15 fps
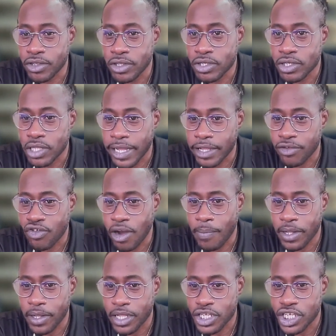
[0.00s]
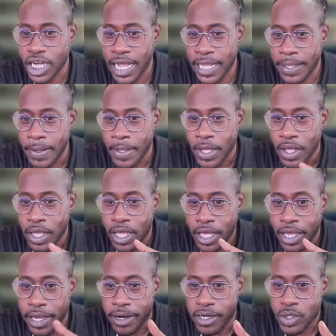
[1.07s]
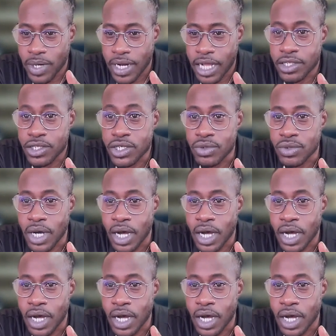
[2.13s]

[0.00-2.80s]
like drop out the chat, here's what I'll do.